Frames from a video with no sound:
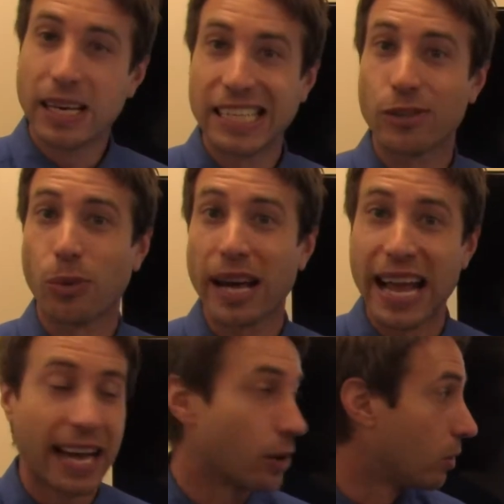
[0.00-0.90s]
It's a right
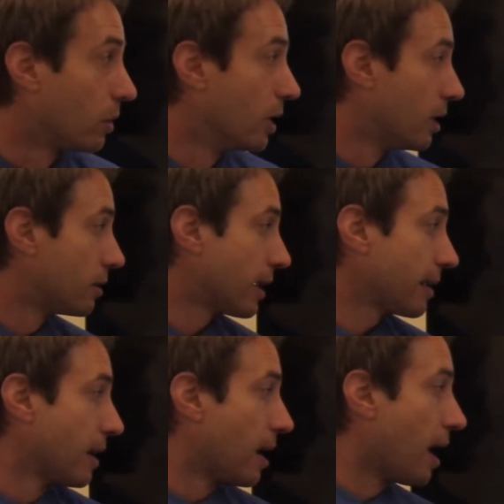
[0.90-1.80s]
angle,
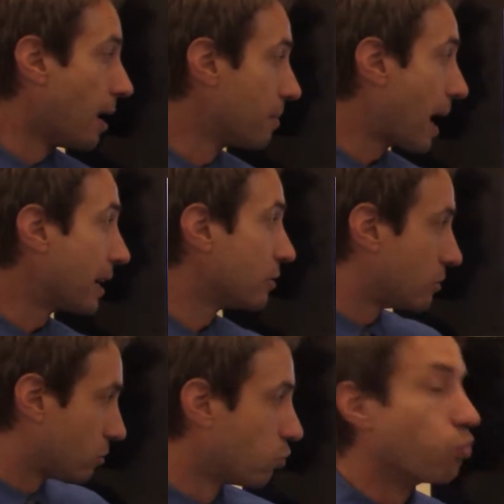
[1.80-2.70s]
right? I
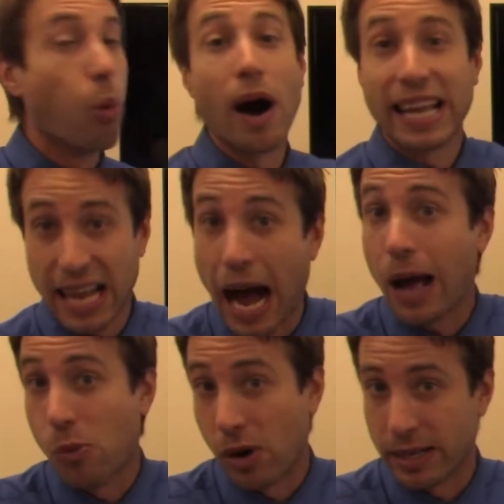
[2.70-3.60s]

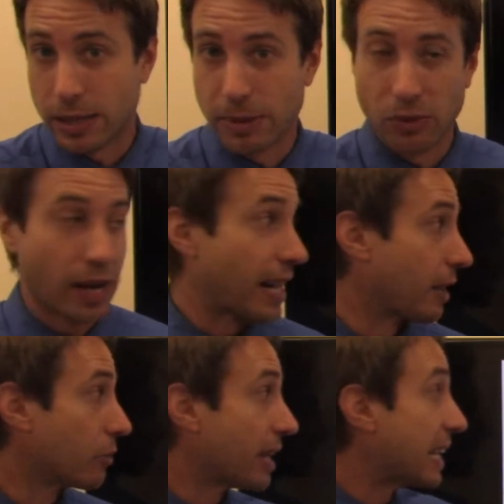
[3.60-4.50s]
want it to be a right
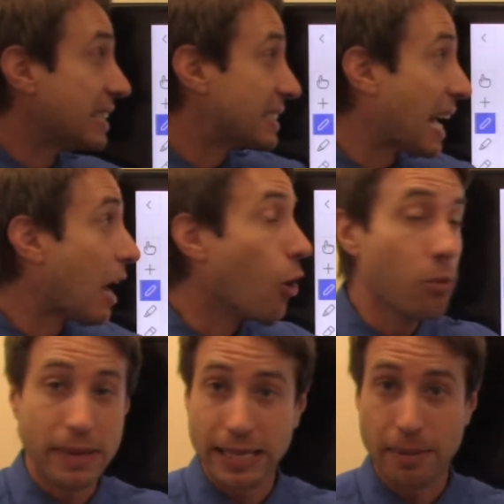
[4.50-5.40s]
angle. They didn't tell
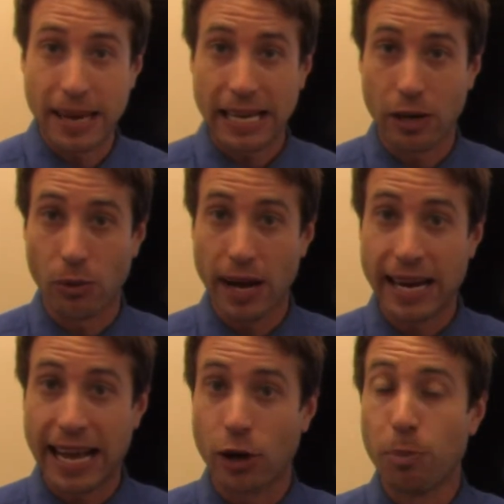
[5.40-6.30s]
me to make it a right
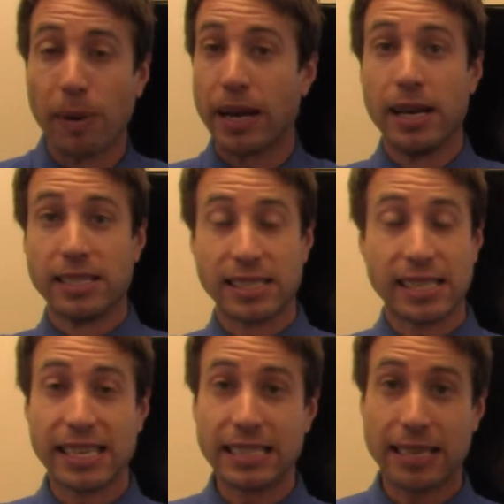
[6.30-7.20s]
angle, but since they
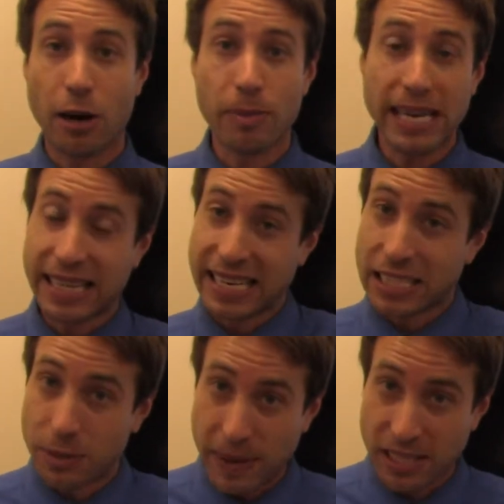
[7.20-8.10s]
didn't tell me and they didn't
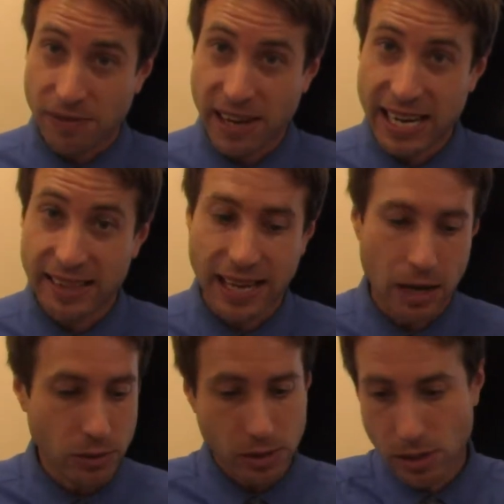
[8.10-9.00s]
specify anything
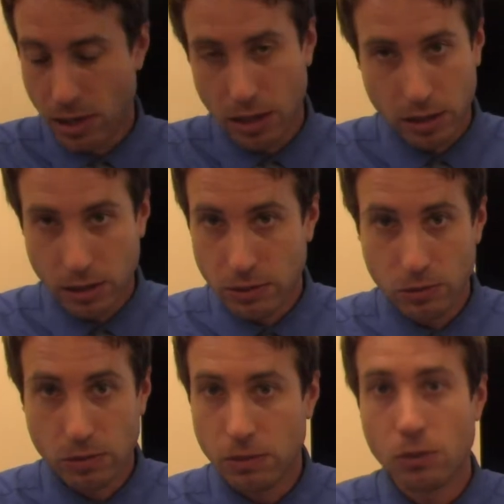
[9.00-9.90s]
else,
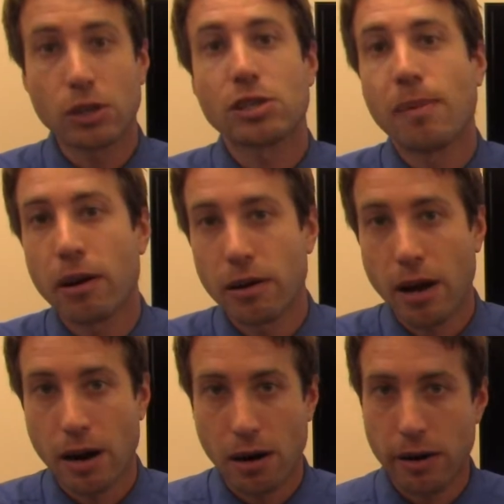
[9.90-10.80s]
work smarter,
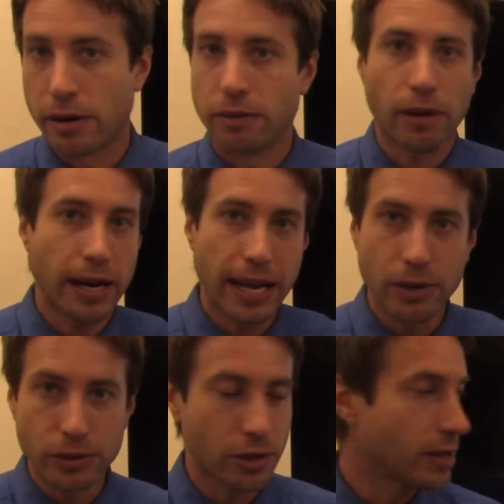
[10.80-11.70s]
not harder. Right
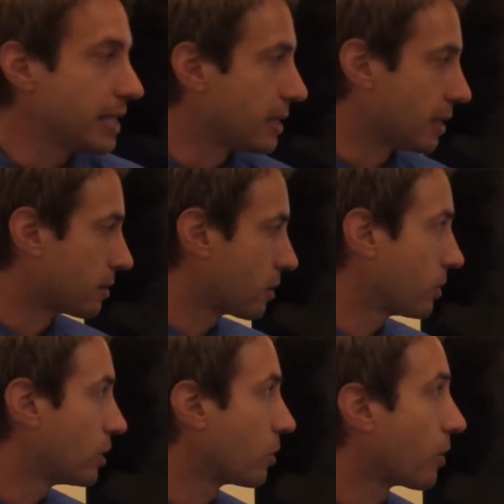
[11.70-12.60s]
angles are easy, so
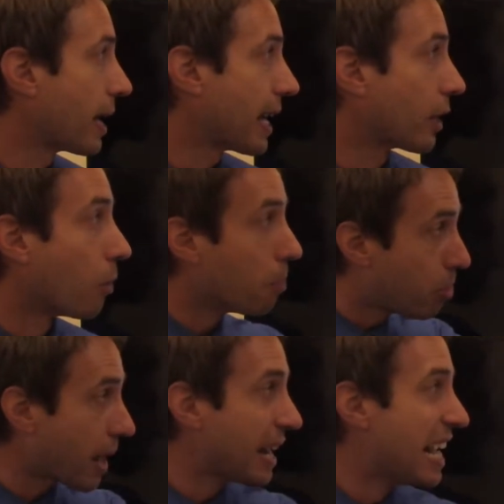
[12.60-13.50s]
we do a right angle.
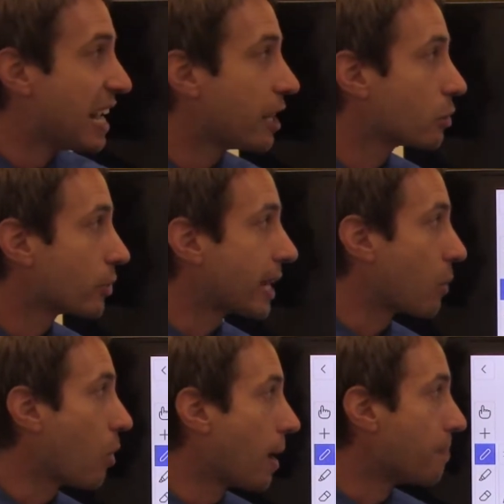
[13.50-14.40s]
But here's what they
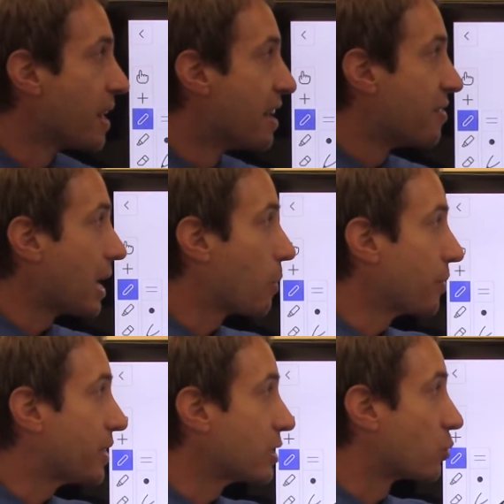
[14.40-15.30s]
want. They
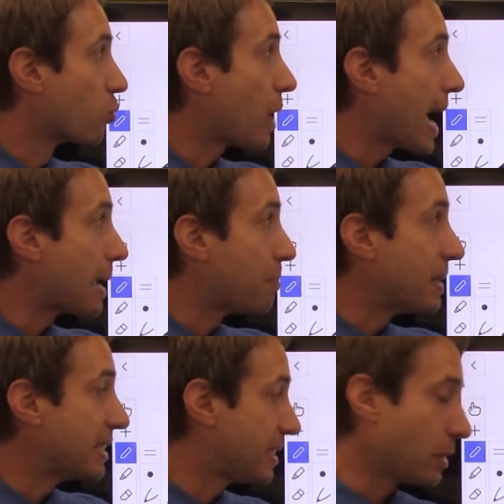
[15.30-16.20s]
want this ray
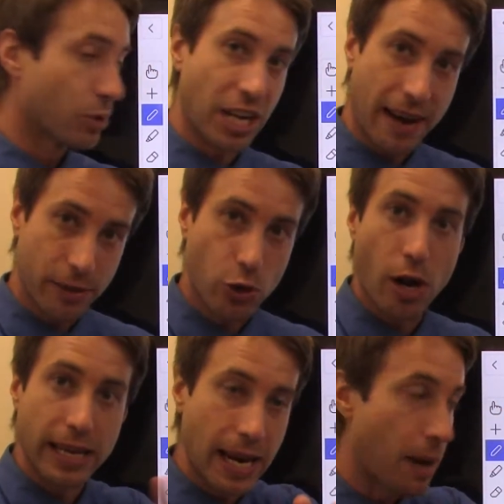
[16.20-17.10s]
BC, which I haven't
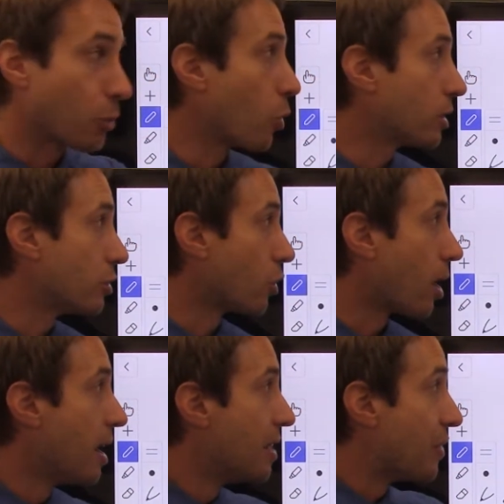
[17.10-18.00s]
drawn yet, I'm going to
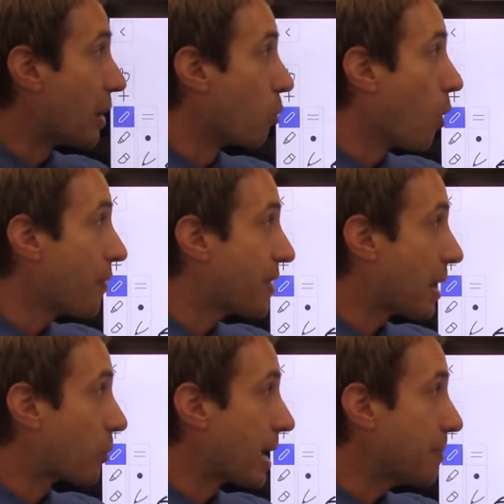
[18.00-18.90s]
draw. They want
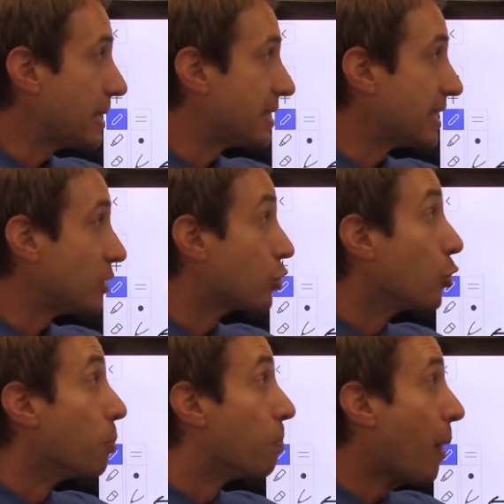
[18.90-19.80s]
that ray BC
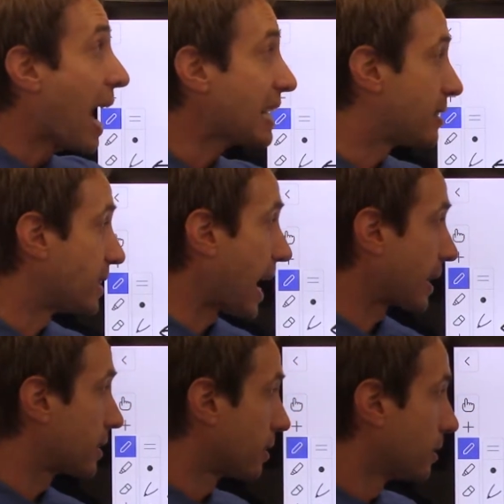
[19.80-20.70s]
to
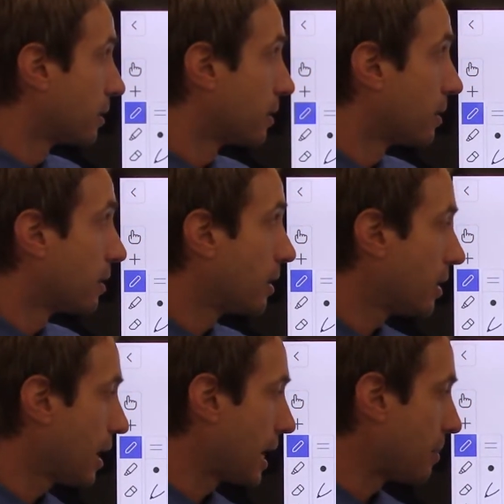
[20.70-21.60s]
bisect
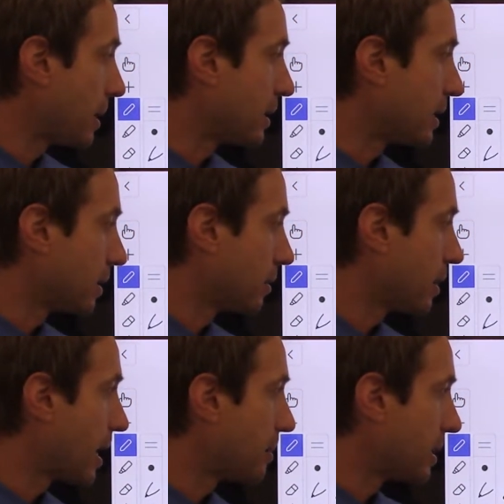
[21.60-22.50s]
ABD.
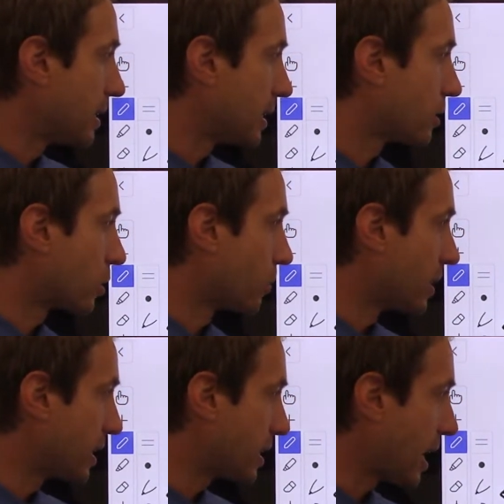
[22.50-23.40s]
So
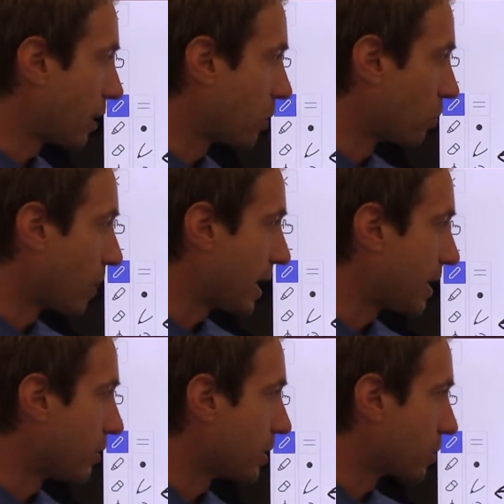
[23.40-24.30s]
this angle right
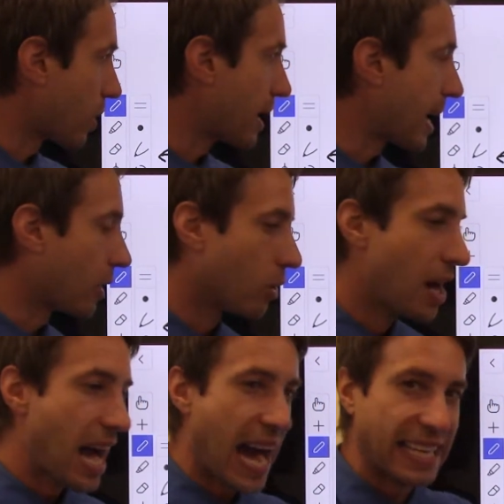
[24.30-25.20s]
here, this right angle,
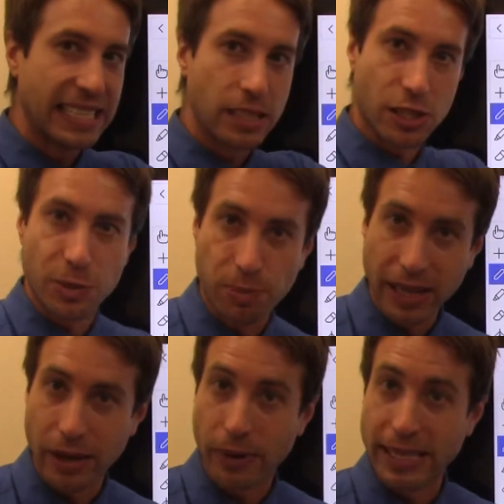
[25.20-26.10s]
I need to
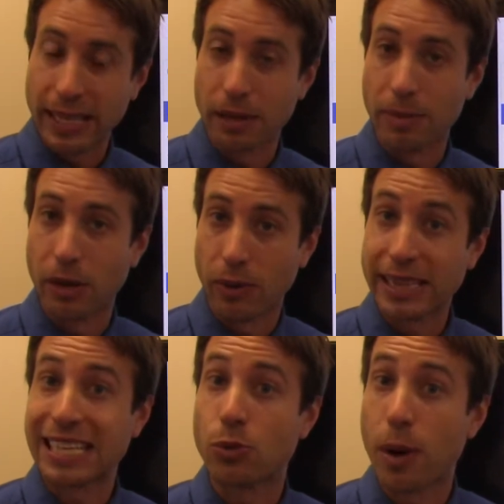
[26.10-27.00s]
split it right down the middle, right?
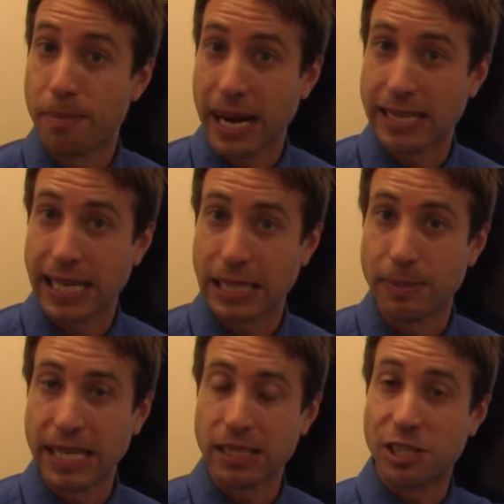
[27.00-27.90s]
That's what bisect
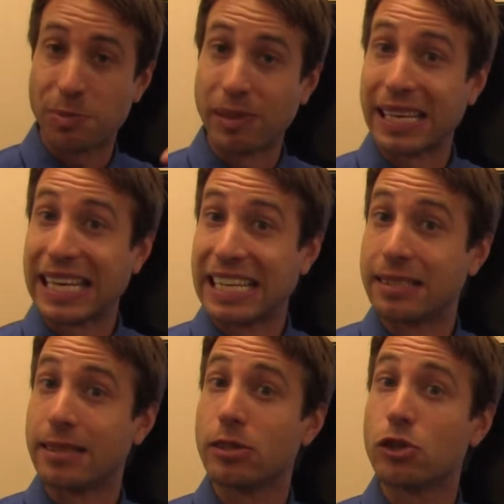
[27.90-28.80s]
means. Split it
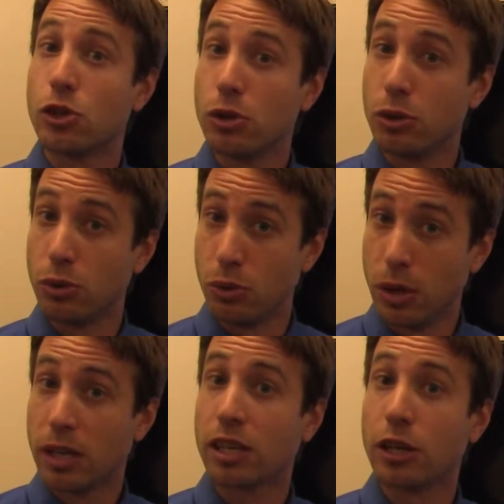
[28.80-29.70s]
into
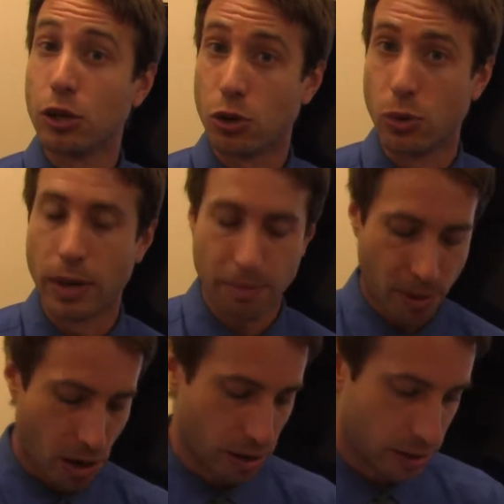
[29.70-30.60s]
two congruent
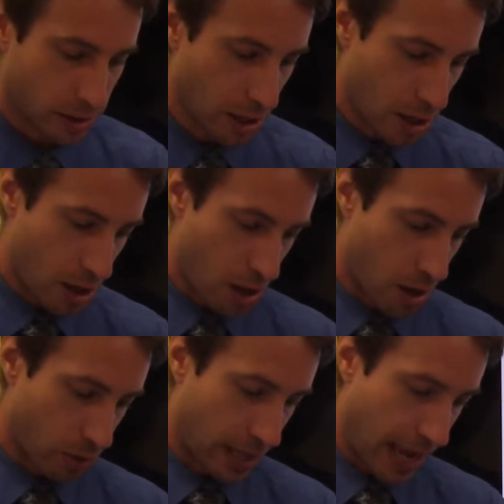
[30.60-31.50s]
parts.
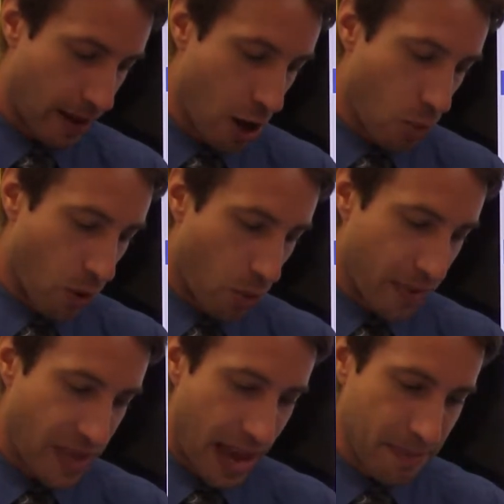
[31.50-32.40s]
Okay, well
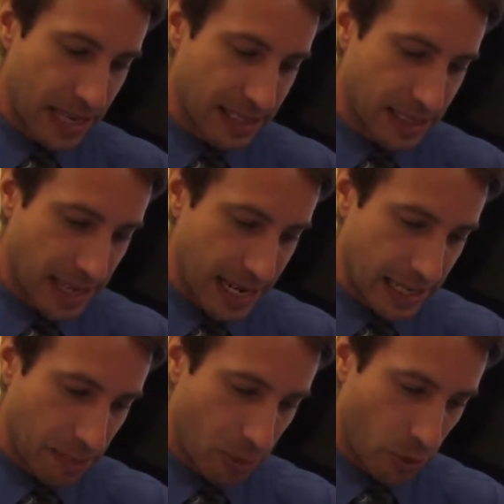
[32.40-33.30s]
what that means is I
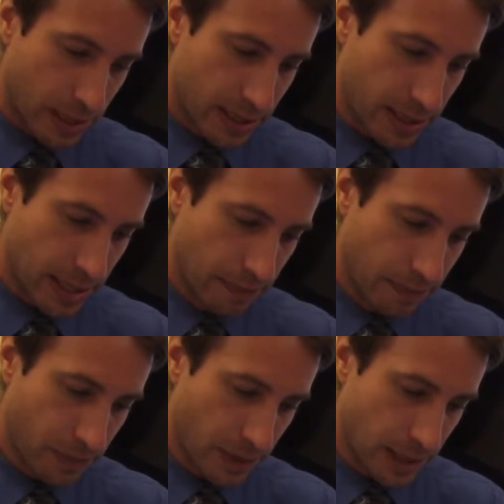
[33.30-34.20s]
need point C,
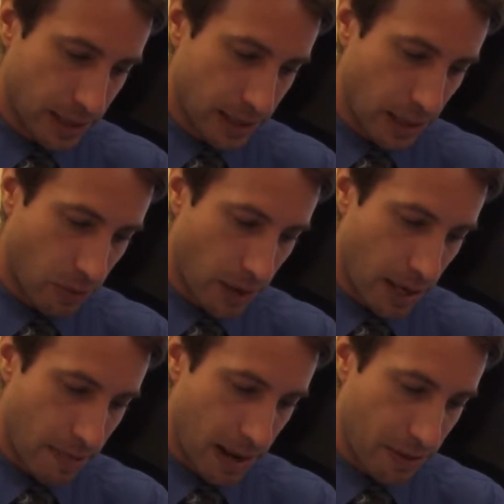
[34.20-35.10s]
let's say right
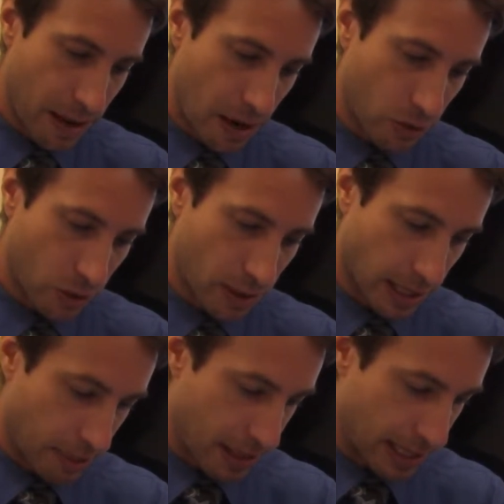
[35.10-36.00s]
about there, looks like
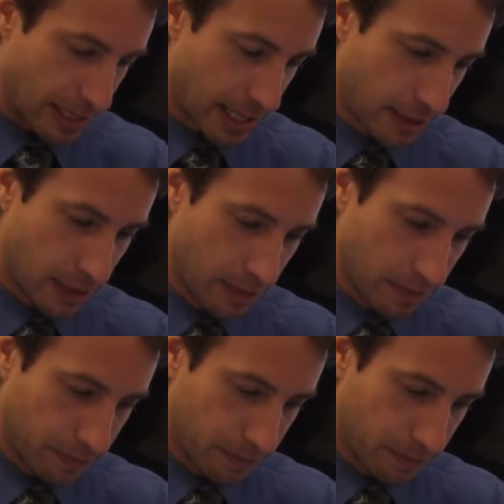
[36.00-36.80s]
a bisector.